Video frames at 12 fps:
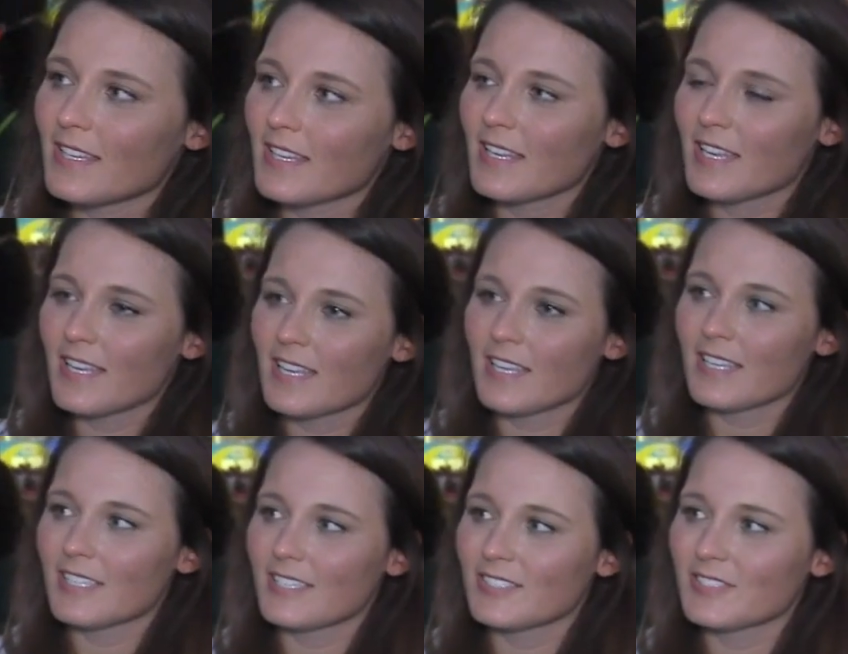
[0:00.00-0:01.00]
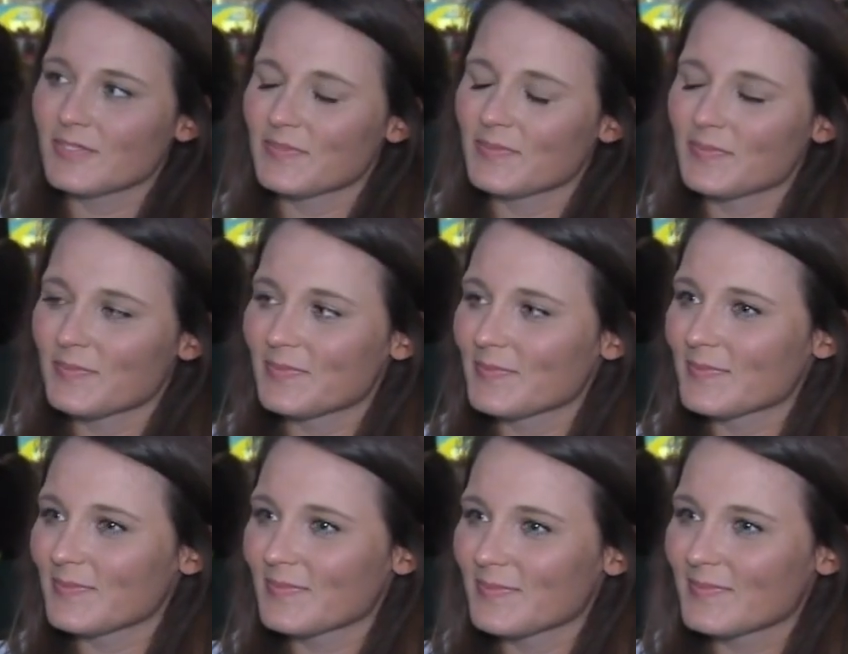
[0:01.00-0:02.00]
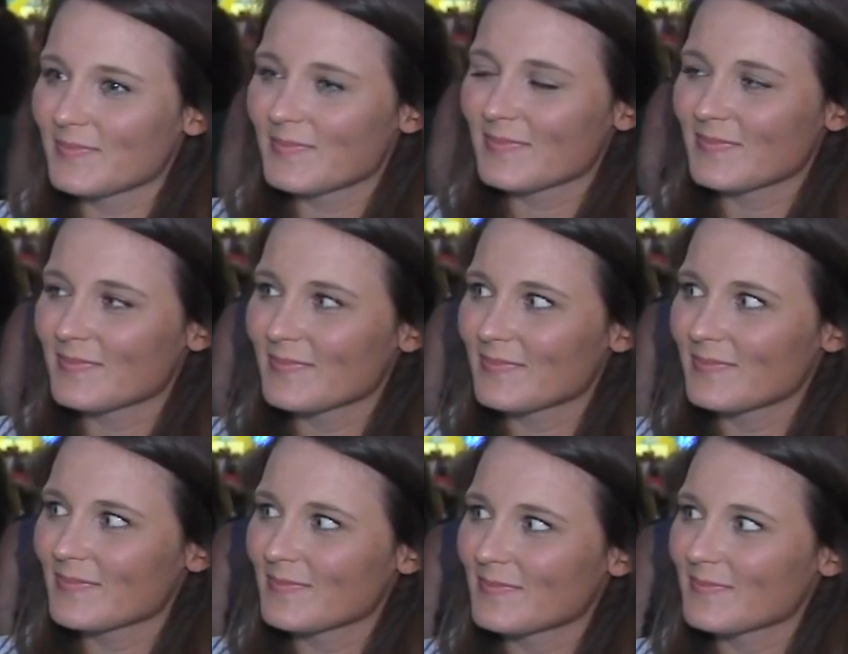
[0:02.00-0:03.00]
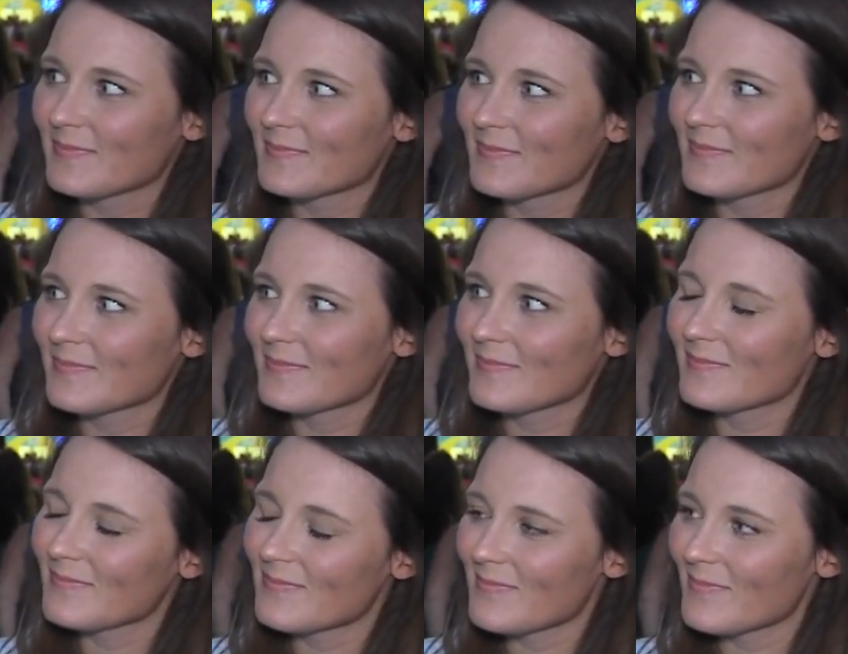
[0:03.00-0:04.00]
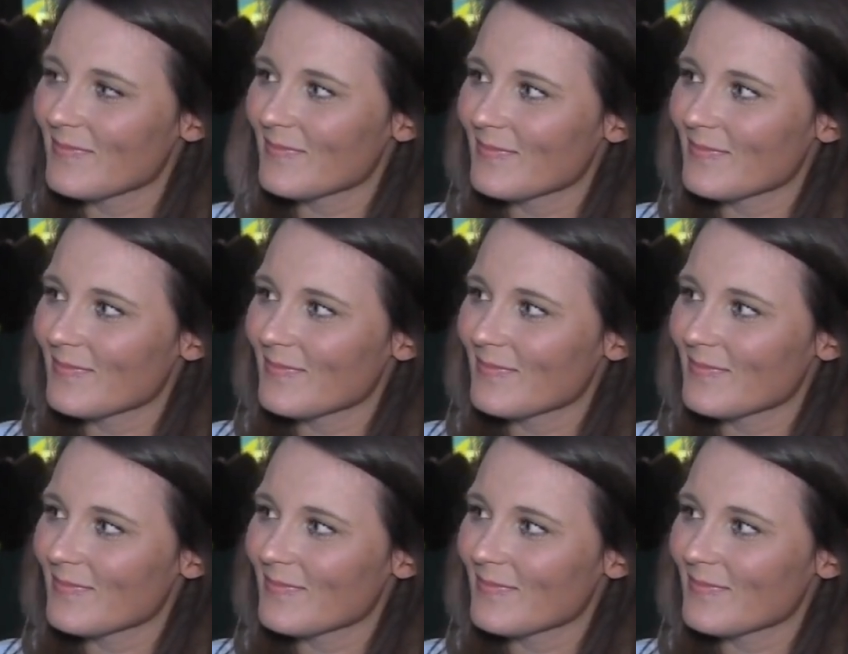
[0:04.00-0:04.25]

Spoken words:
[no speech]